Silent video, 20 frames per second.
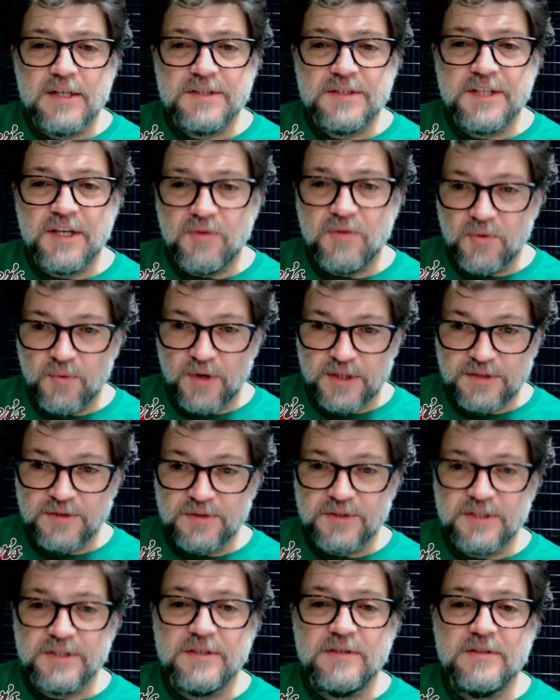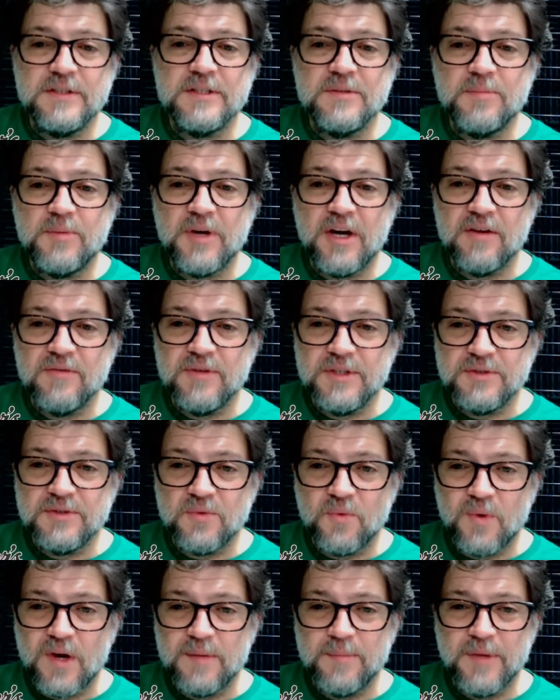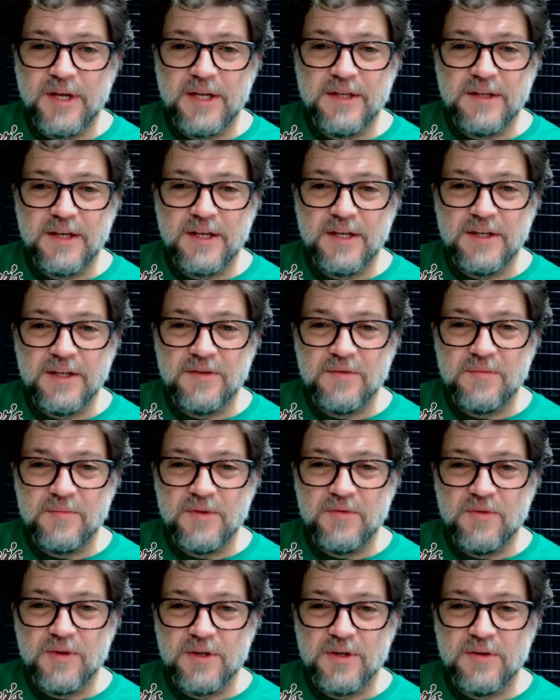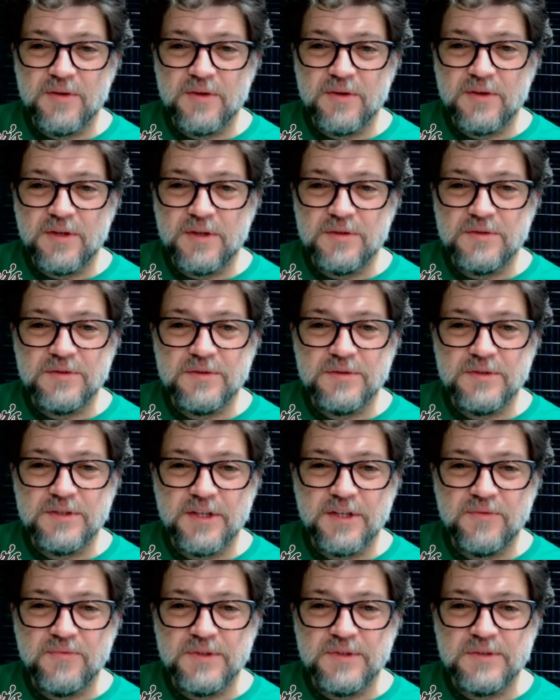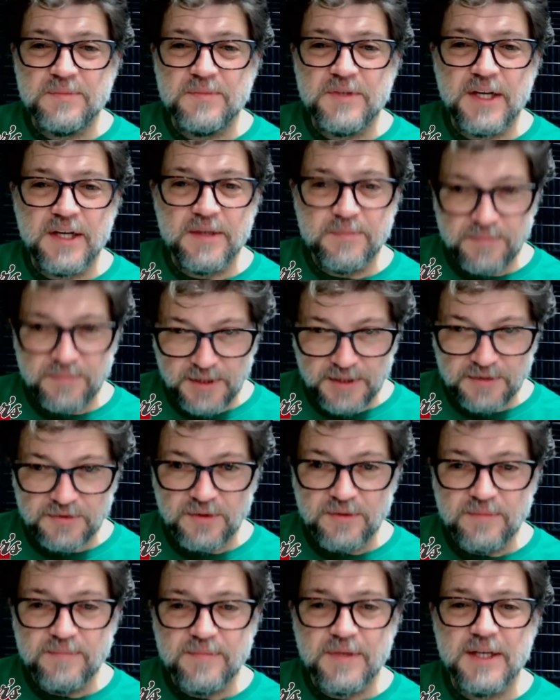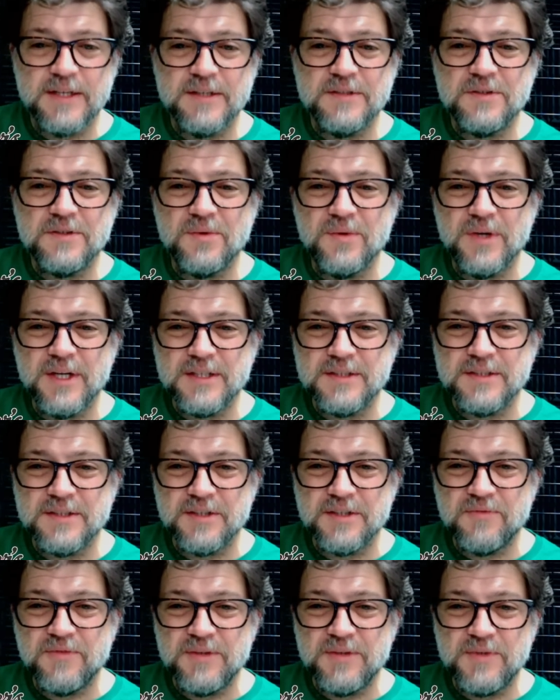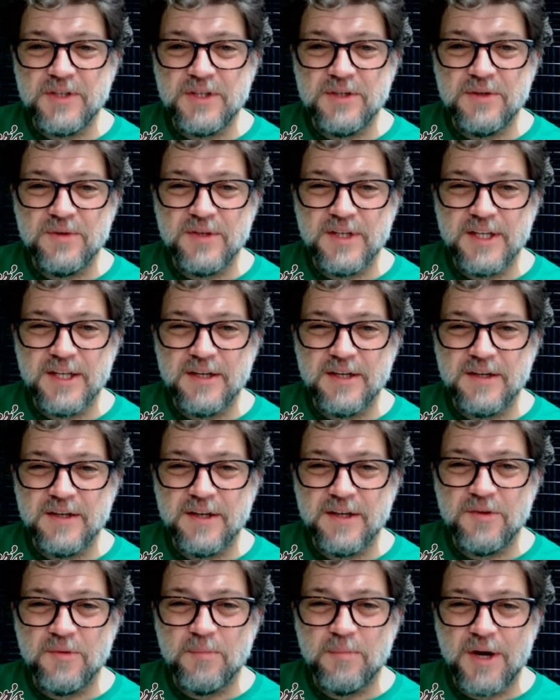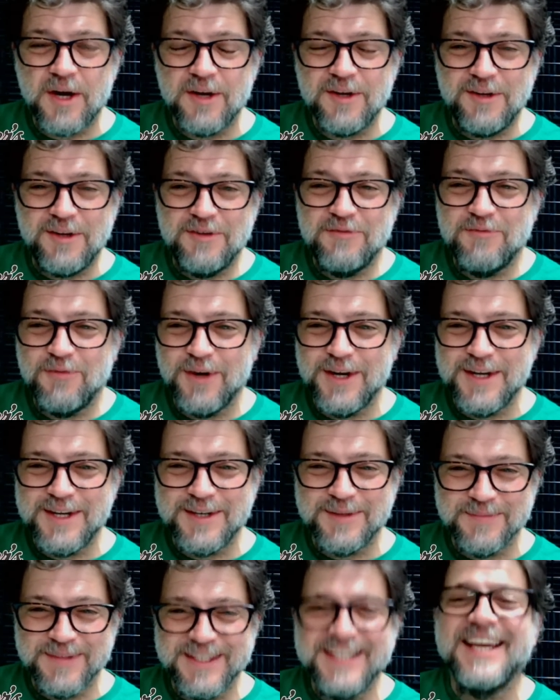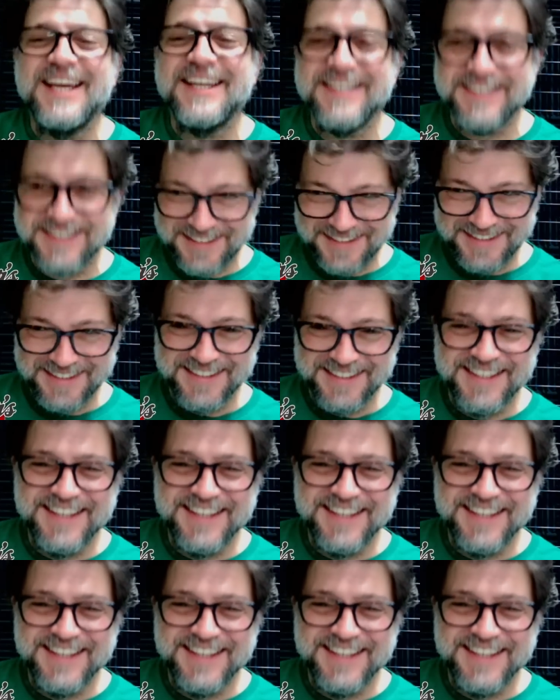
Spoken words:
Steven Richardson, did the Power Vision of the wideband kit, be very close to yourself with some time. Yes, sir, that is correct. Slick 50, do you need another bottle of rum? Yes.